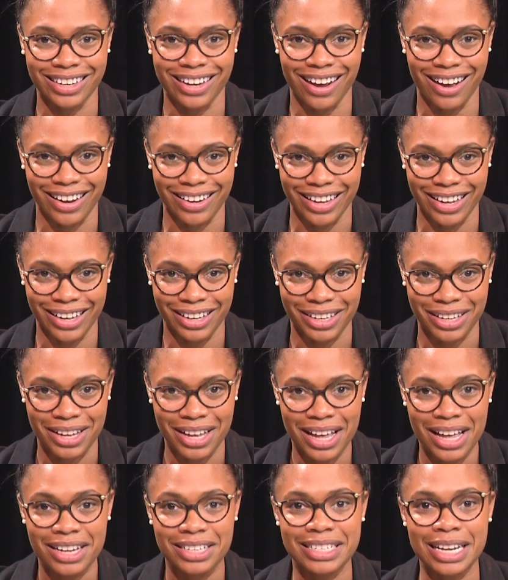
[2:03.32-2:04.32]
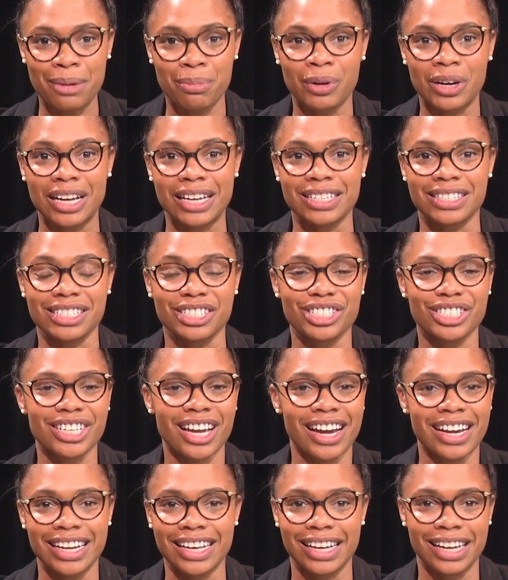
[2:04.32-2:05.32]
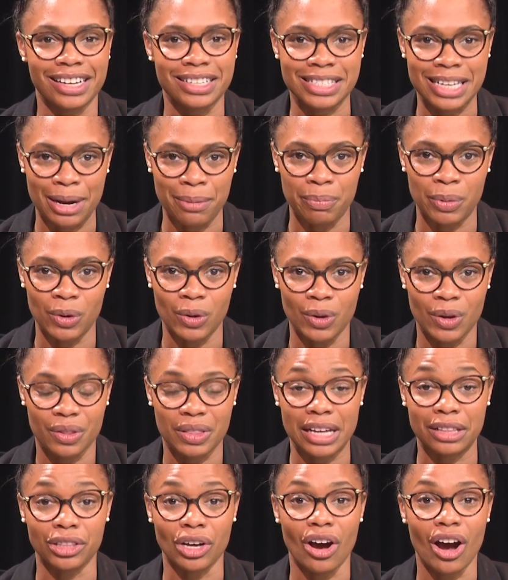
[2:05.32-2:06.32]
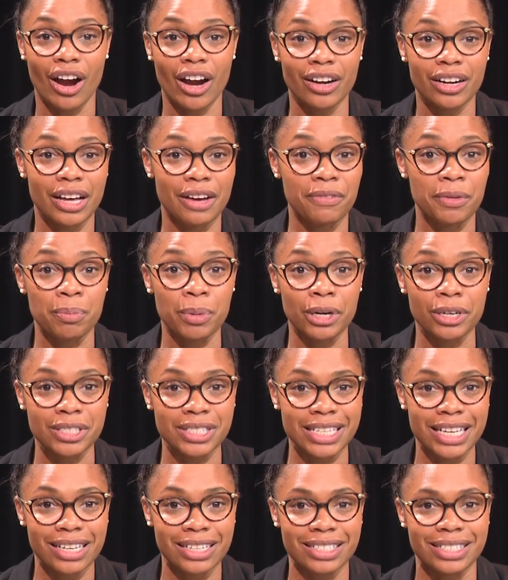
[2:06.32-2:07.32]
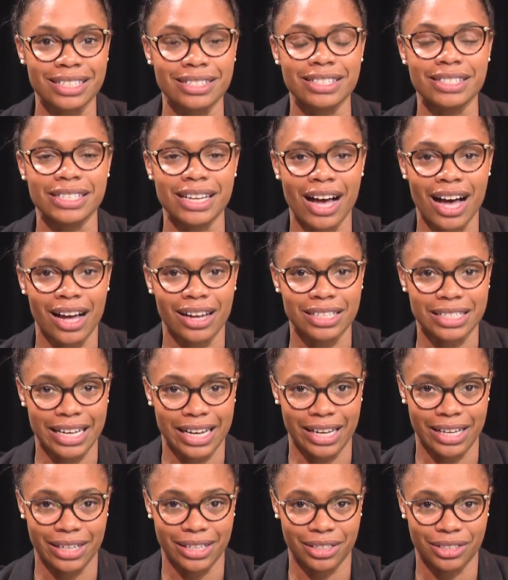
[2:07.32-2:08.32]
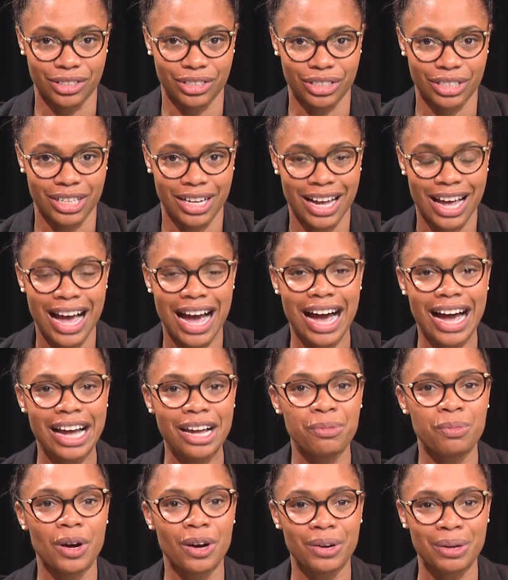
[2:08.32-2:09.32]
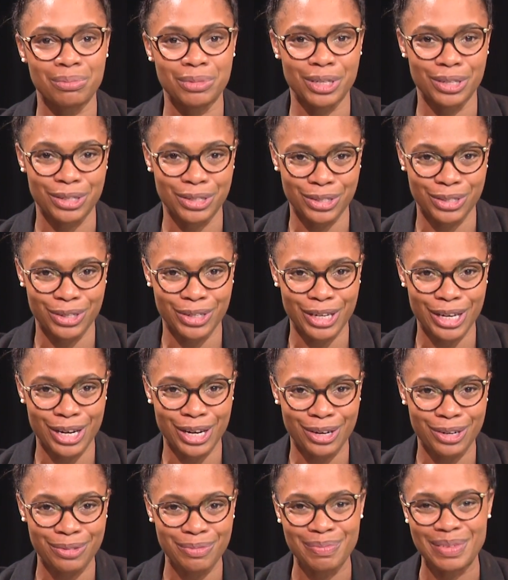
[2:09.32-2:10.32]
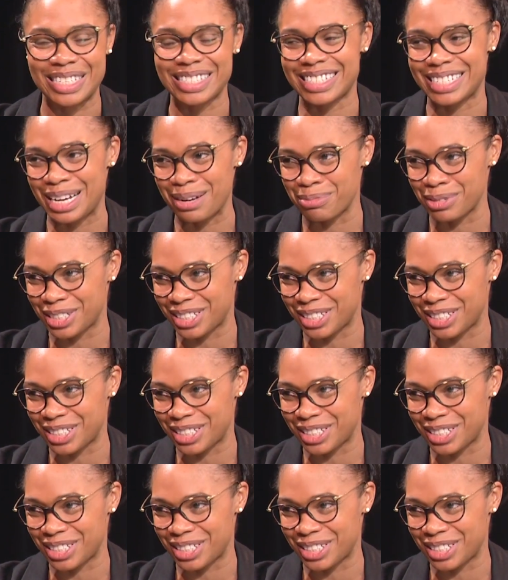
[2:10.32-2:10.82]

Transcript: Ghana, Debra is a shining example that the heart of a person does not age. I welcome to the studio, Miss Debra